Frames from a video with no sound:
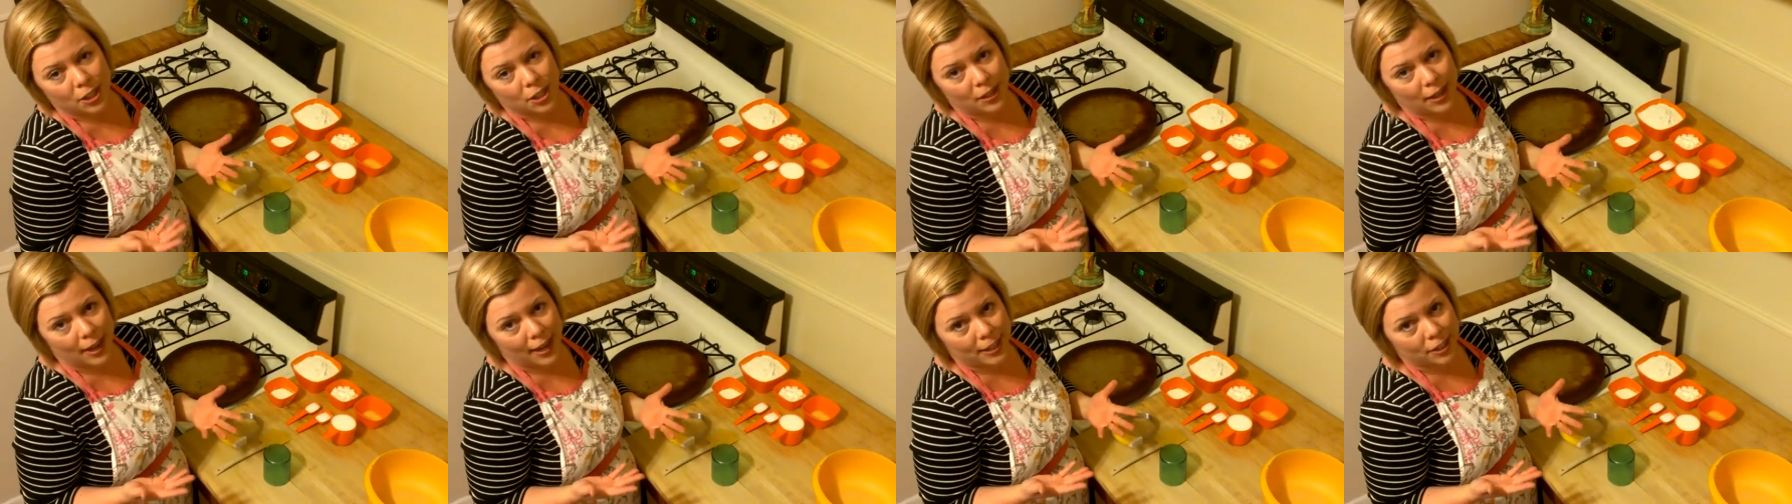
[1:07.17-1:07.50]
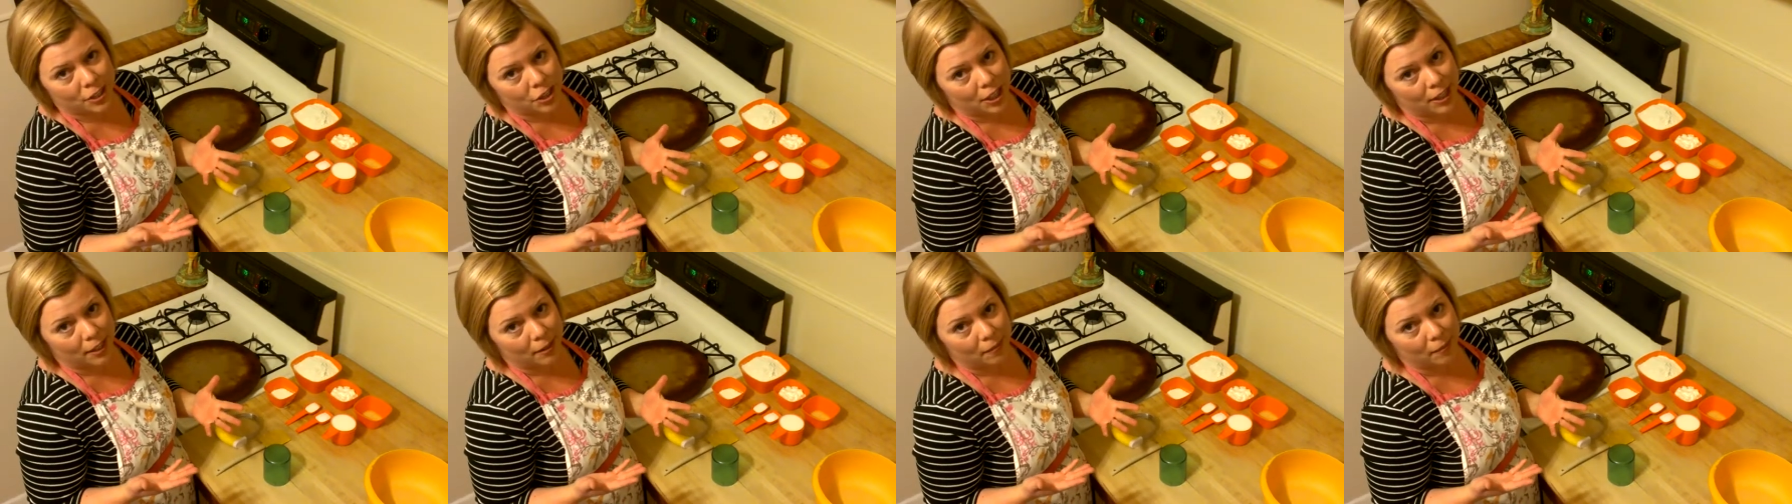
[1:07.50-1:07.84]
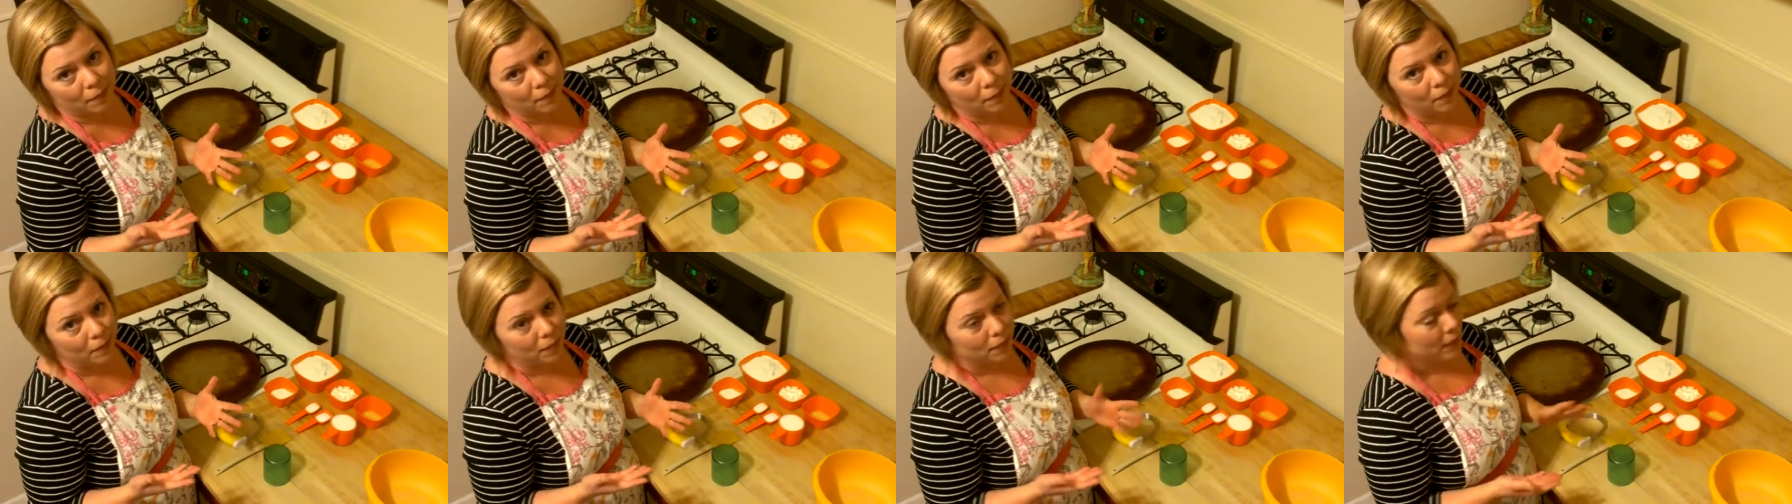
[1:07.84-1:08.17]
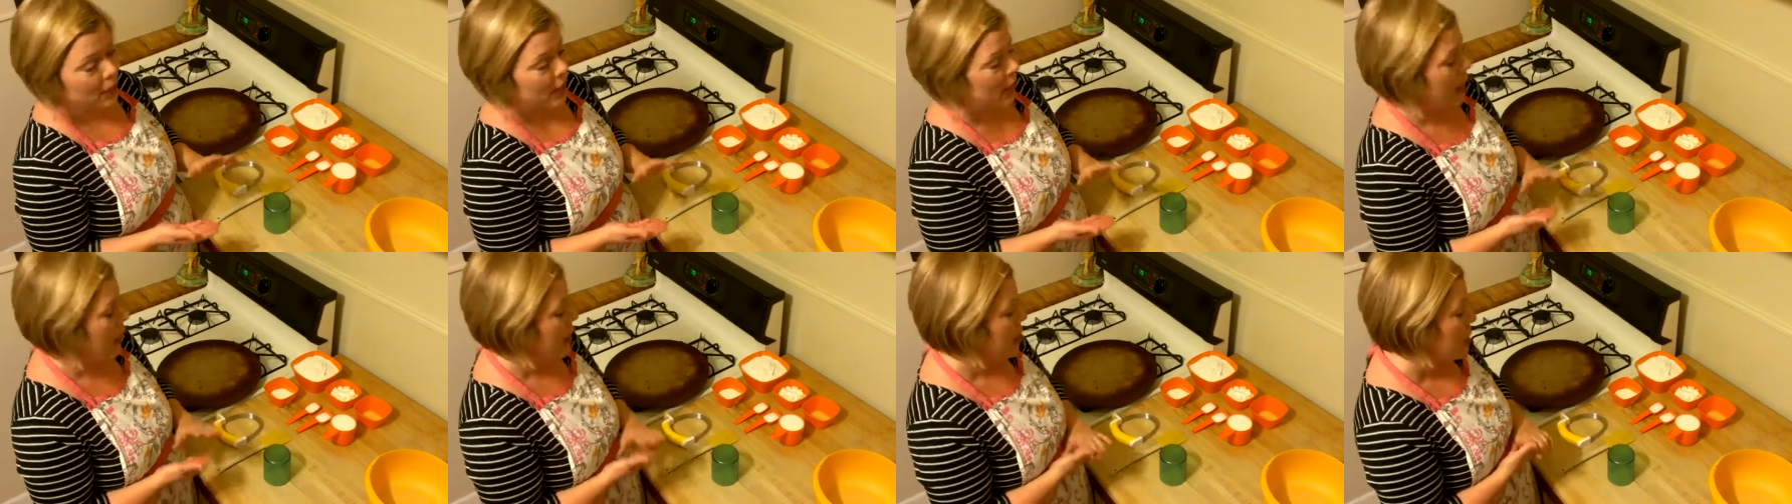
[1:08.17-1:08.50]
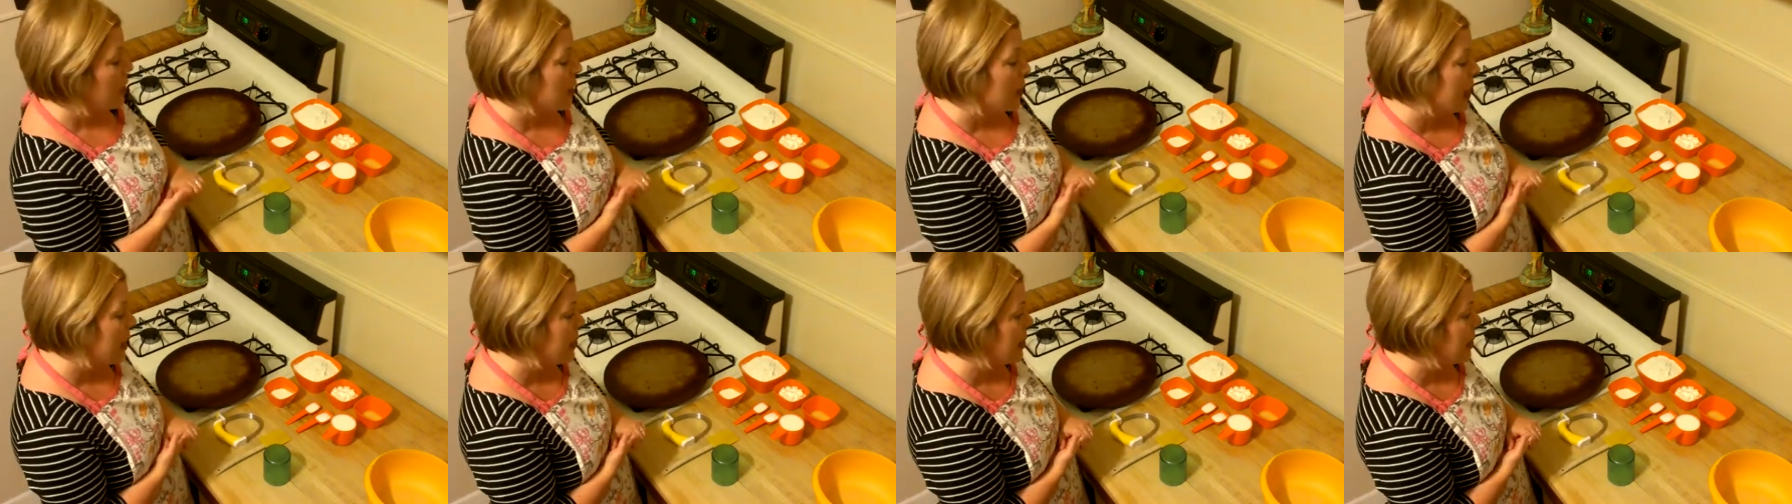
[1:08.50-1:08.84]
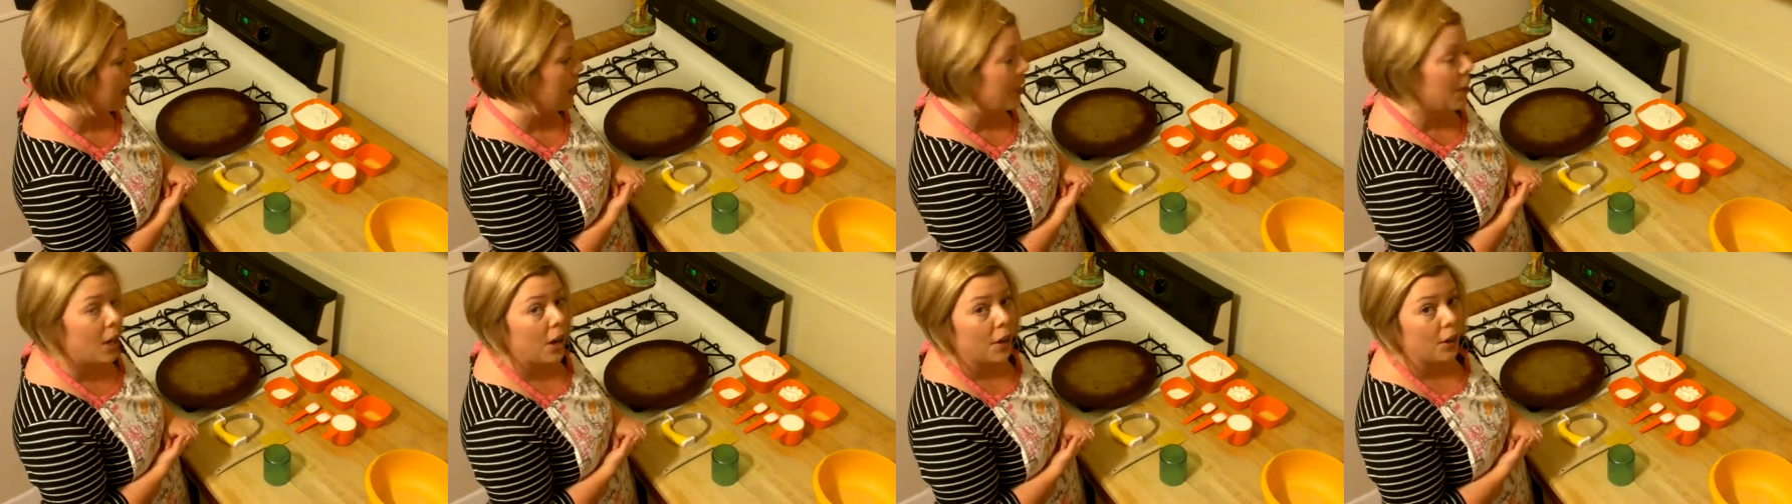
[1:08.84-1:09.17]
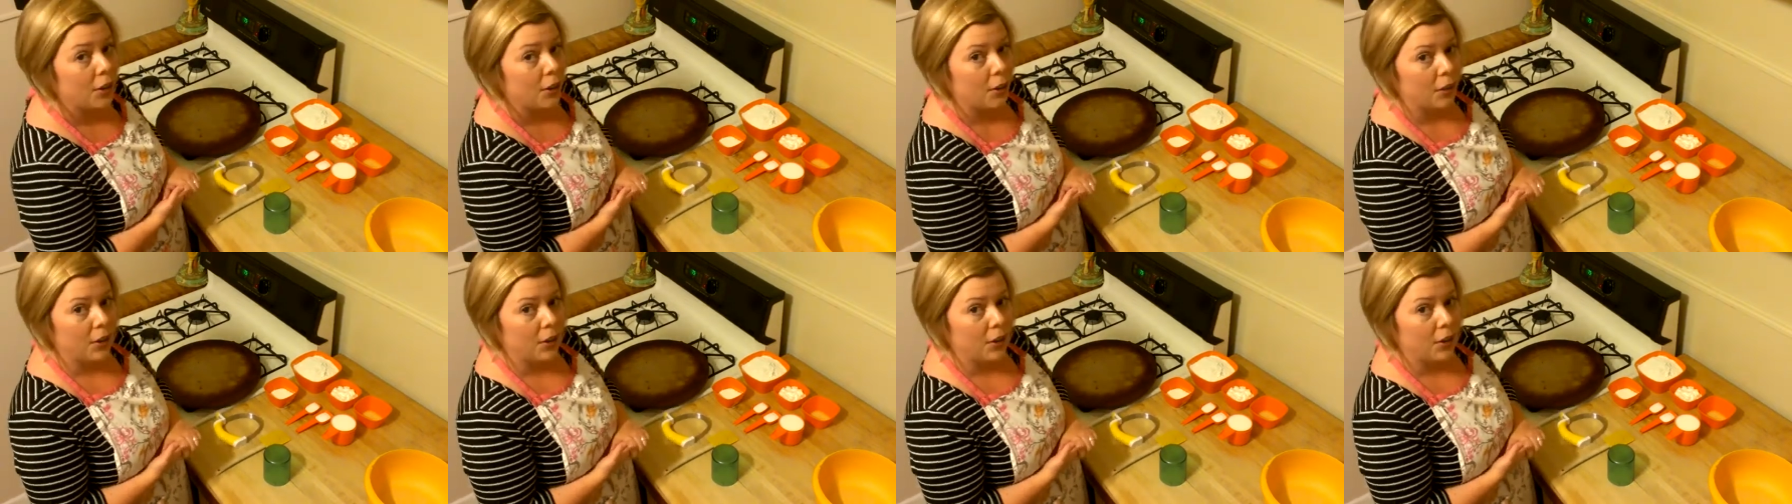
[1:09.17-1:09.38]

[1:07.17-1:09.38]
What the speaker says: good hygiene. So let's look at our